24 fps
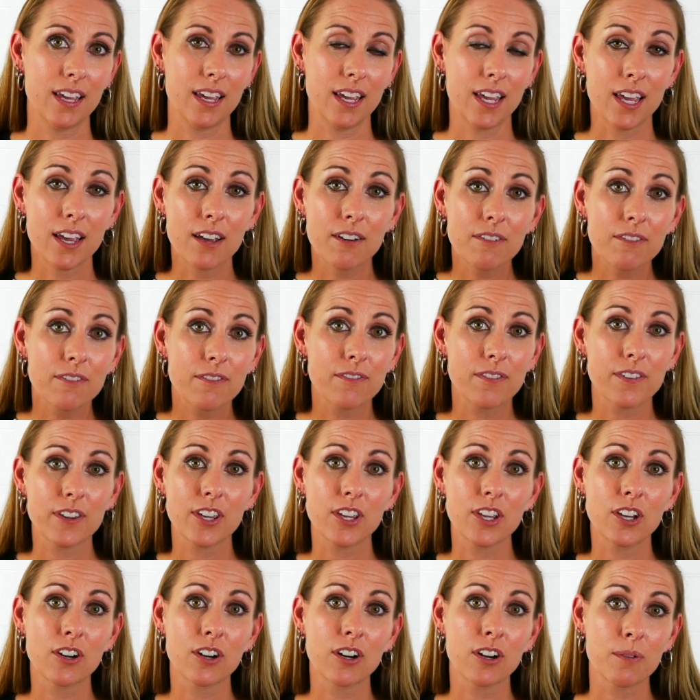If
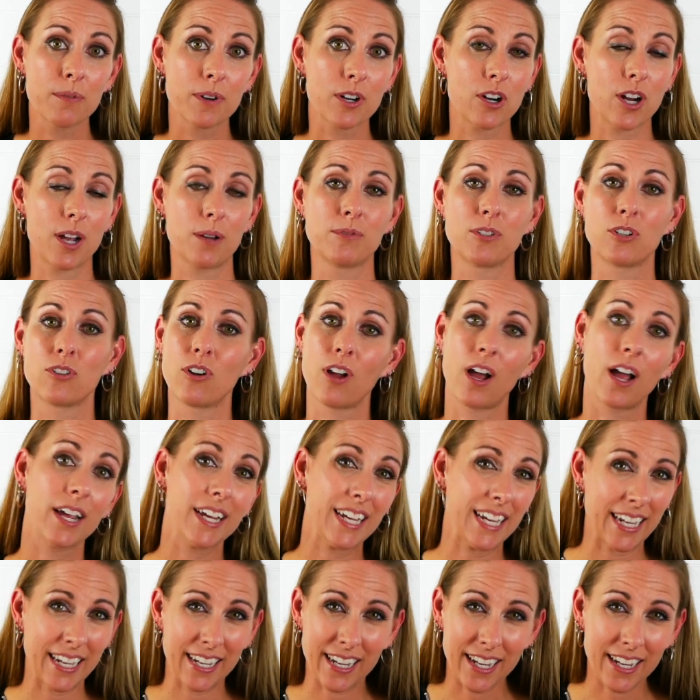your hermit crabs are
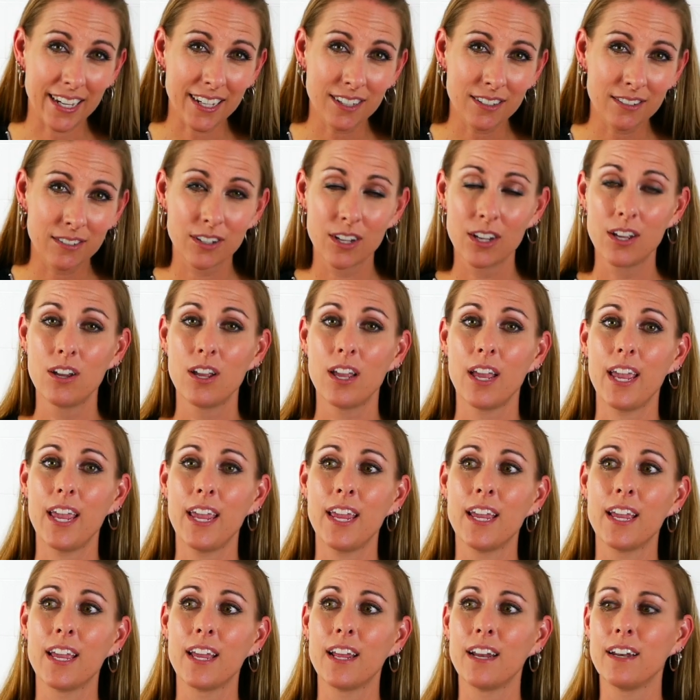not eating
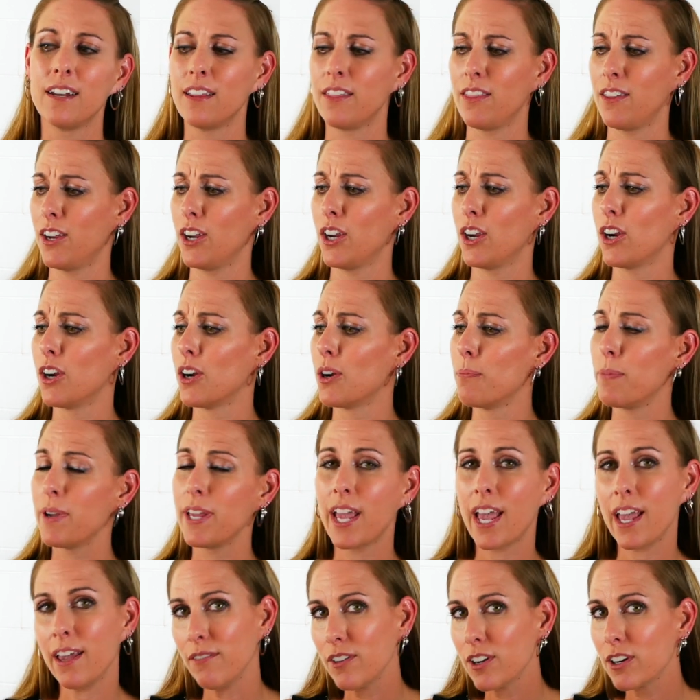and their
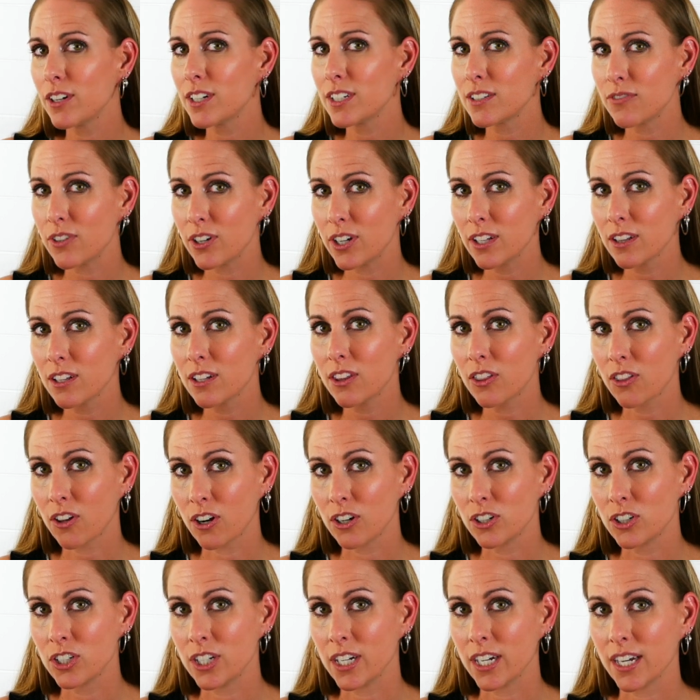behavior is very
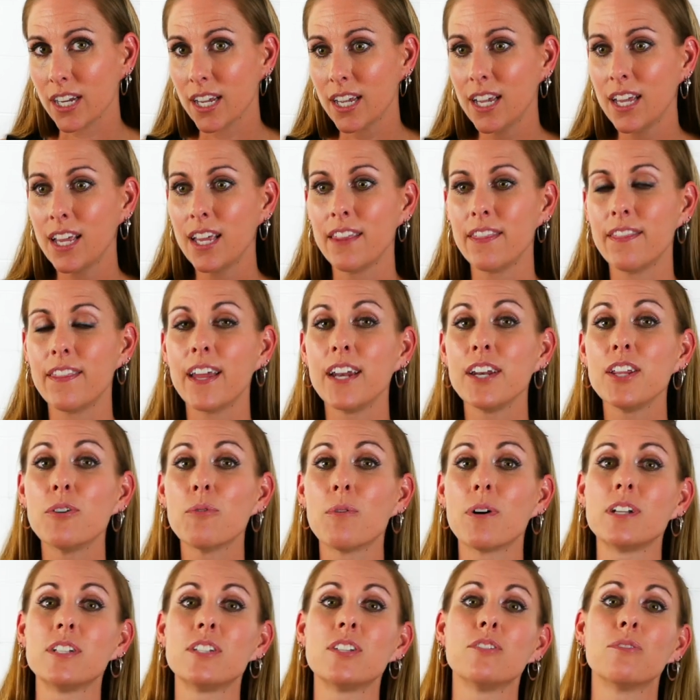lethargic, then you
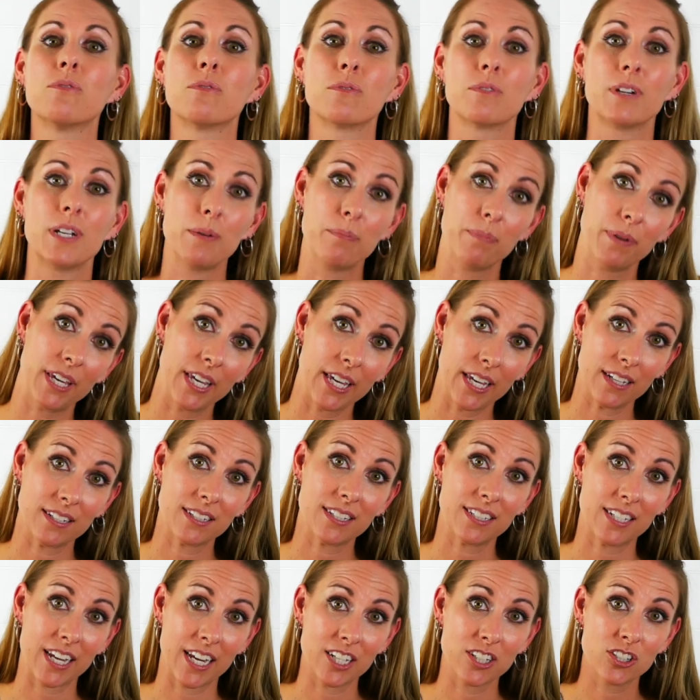want to repeat
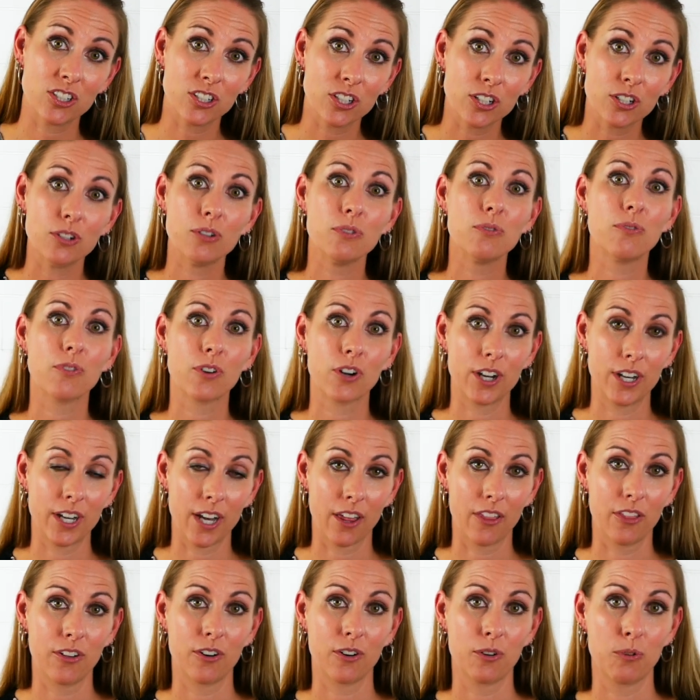stage 2 for
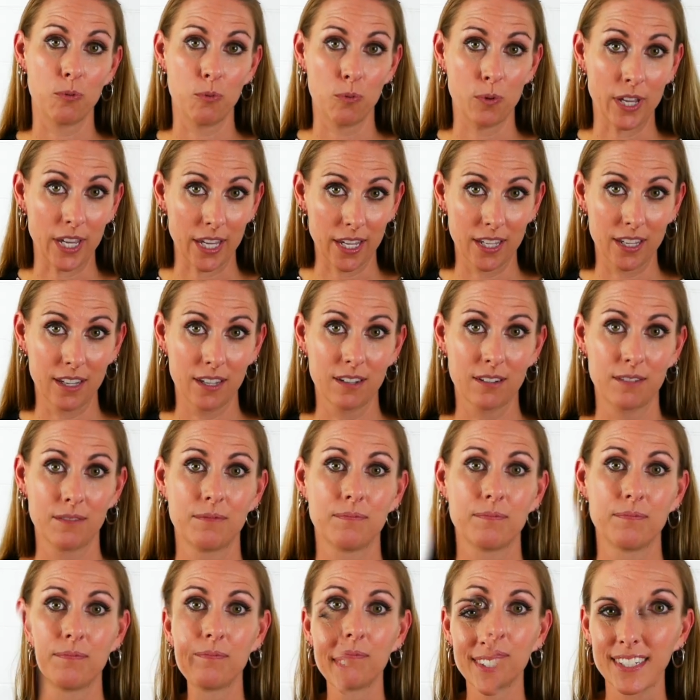another
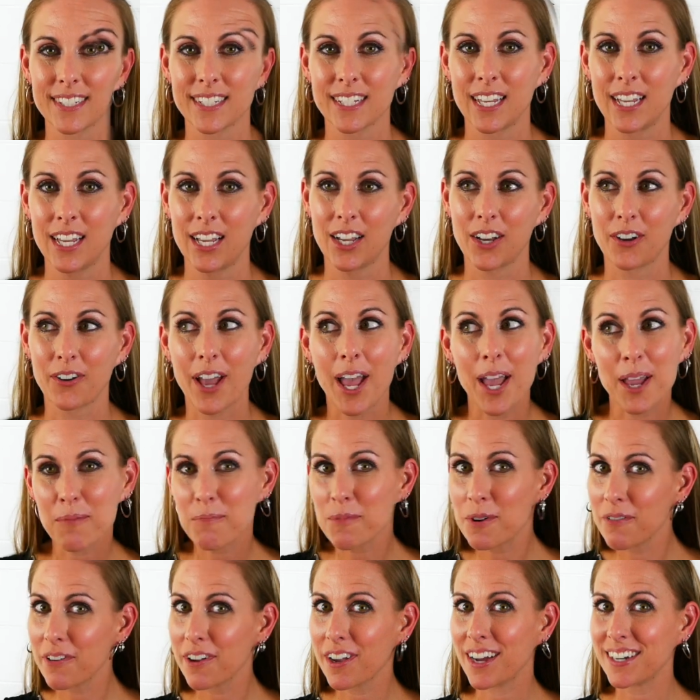week. Okay,
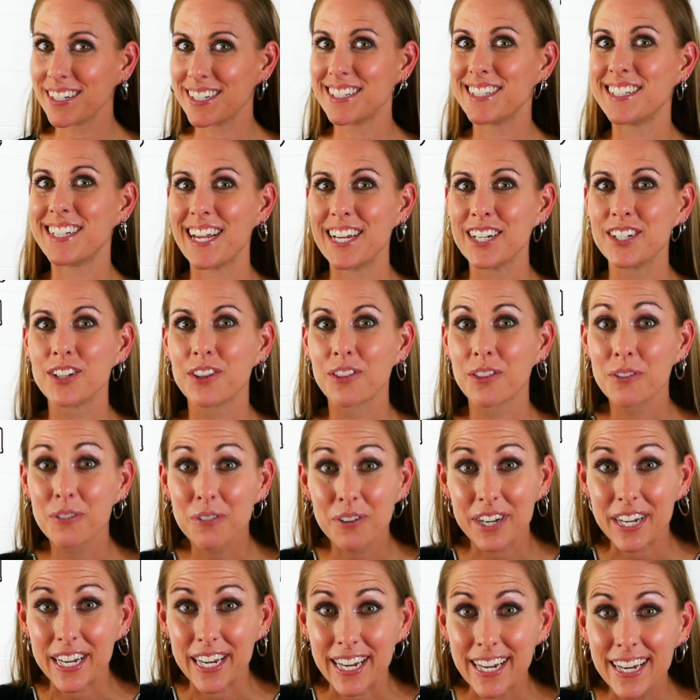moving on to stage
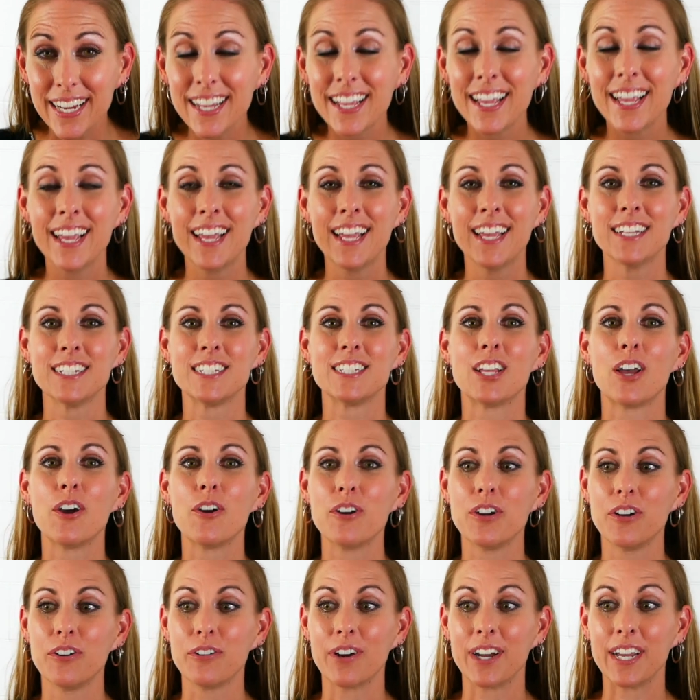three. So
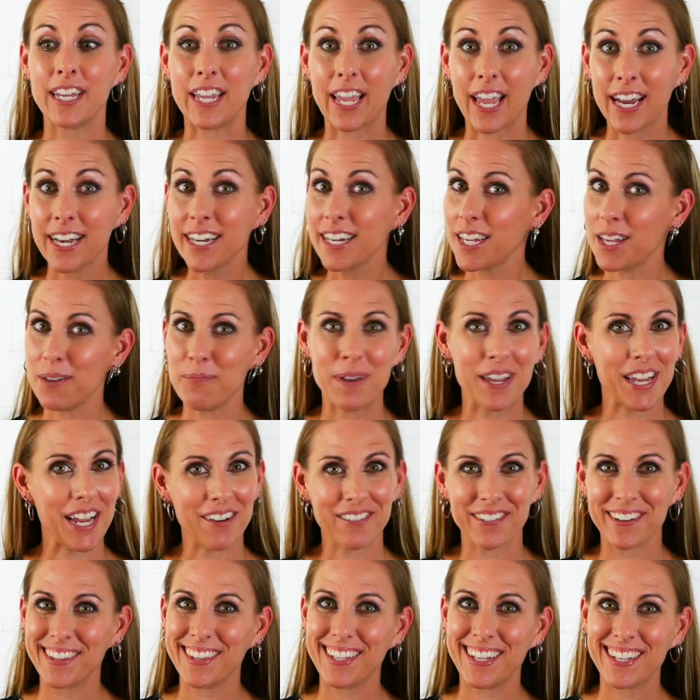again, keeping
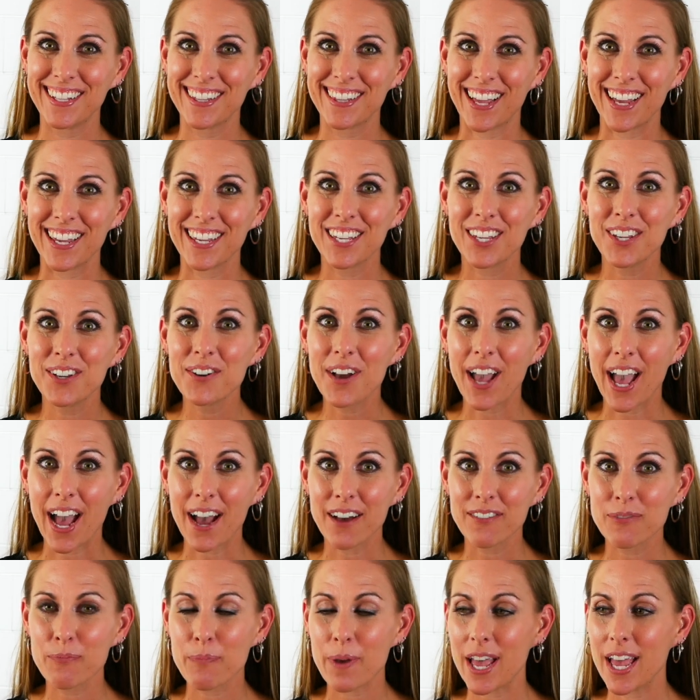everything like you
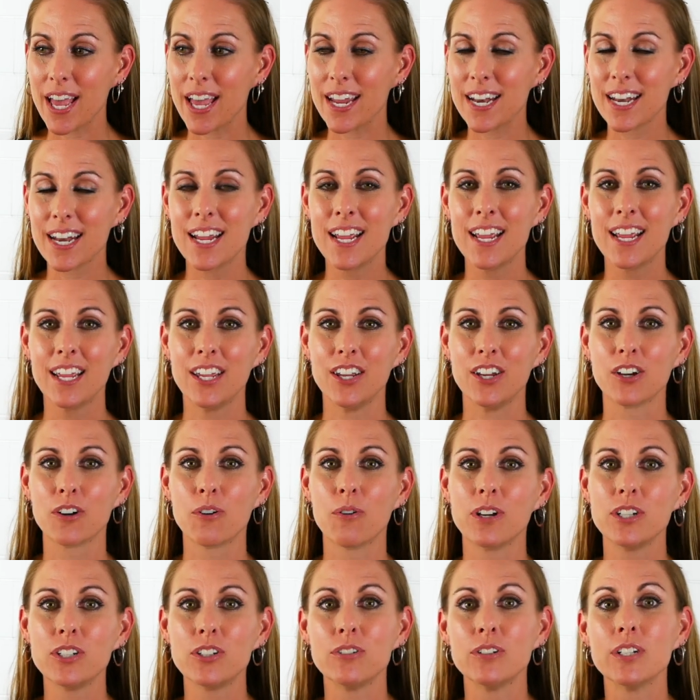have been, you're
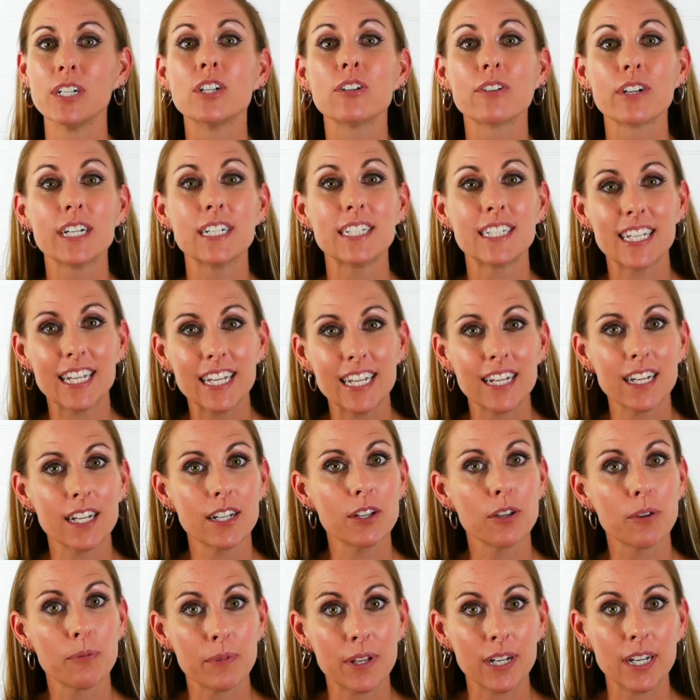going to increase heat
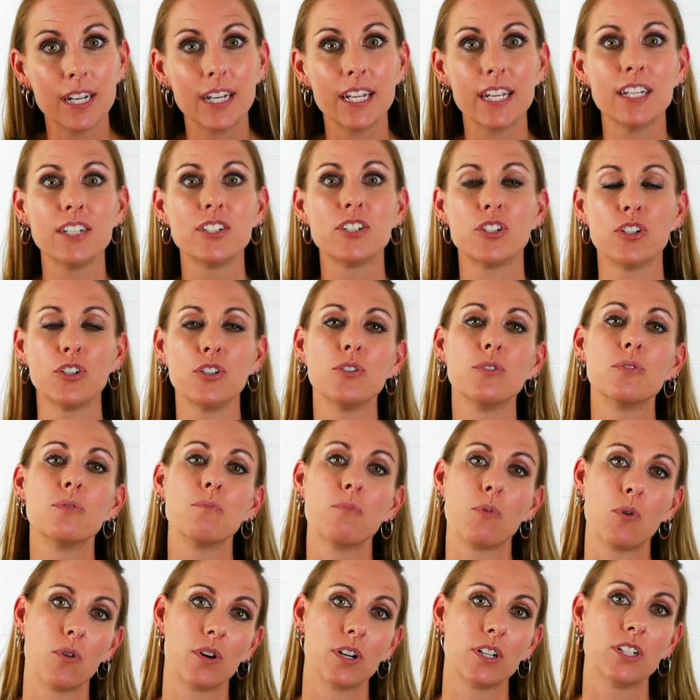and humidity to
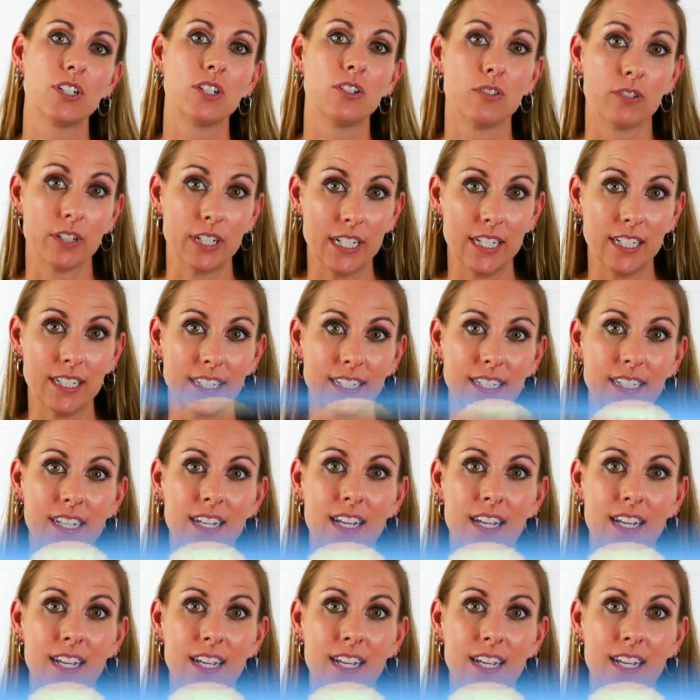more degrees.